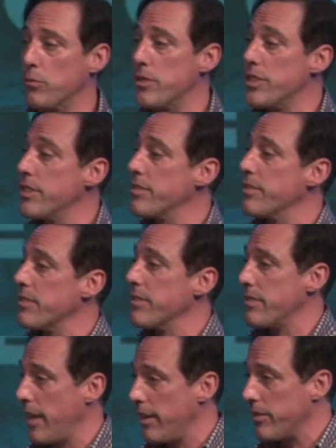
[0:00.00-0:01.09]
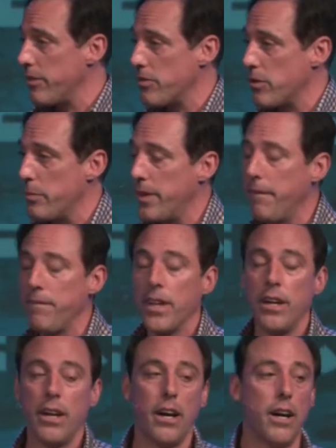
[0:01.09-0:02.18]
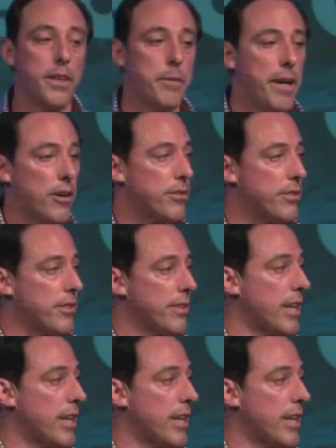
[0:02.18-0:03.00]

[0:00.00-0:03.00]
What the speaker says: That's what Jesus says in the Sermon on the Mount,